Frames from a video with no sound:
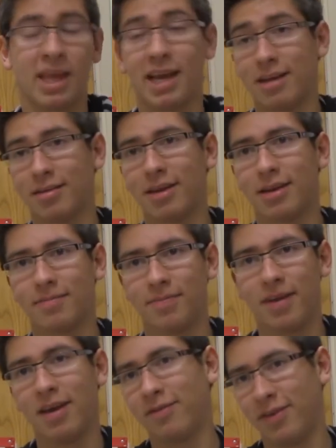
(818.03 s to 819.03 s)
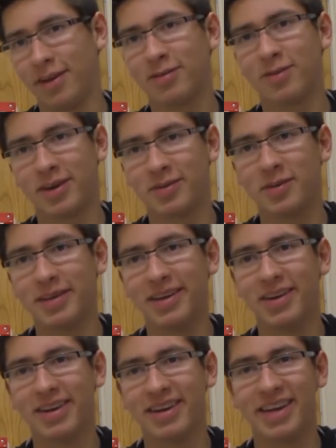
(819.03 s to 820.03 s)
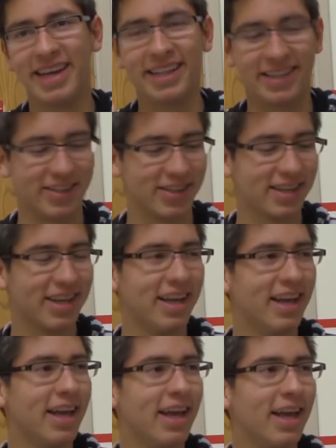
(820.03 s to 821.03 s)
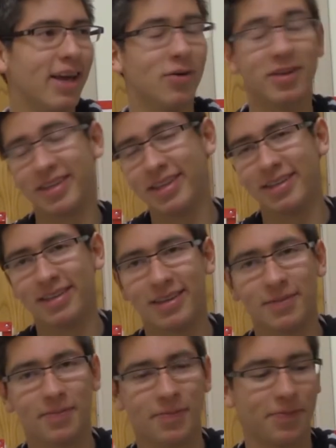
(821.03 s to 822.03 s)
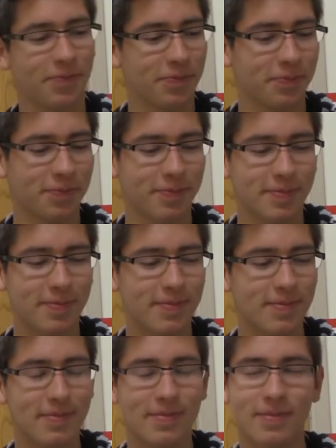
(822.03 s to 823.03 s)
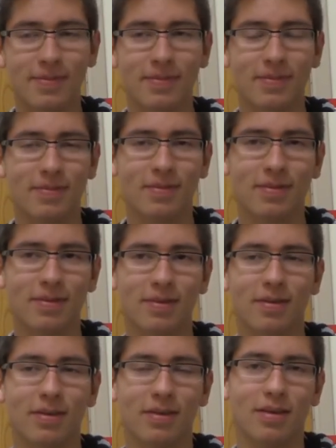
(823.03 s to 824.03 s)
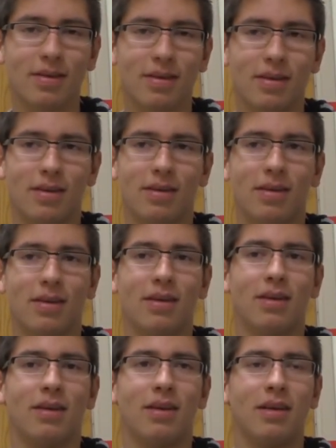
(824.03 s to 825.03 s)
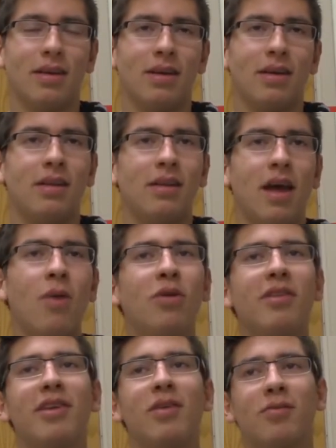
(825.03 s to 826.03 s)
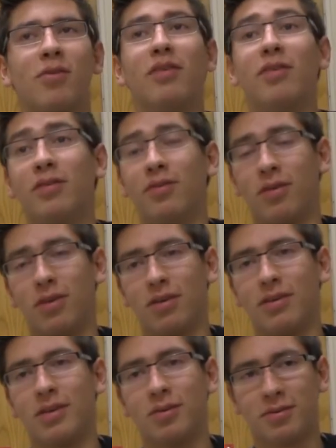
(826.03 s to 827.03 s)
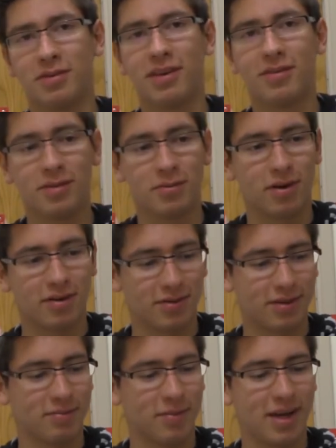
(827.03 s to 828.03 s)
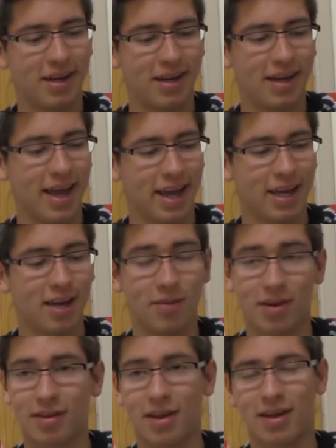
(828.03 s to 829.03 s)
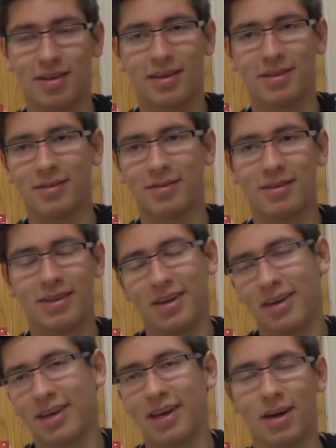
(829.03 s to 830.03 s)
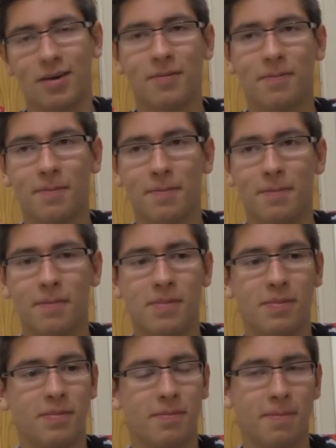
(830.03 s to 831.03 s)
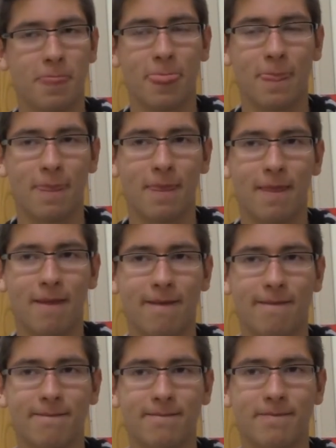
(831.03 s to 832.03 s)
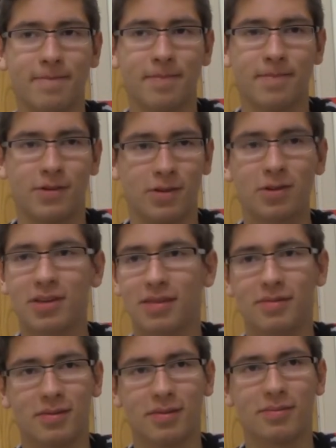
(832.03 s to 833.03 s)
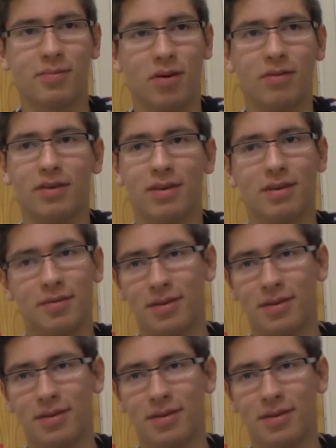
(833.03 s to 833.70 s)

Like I said, I failed freshman year. it wasn't easy. So okay, so so it was pretty rough overall? I wouldn't say it was rough overall. It was definitely rough on my academic side because I just did not care. Well, what about like the social aspect? Social aspect was perfect.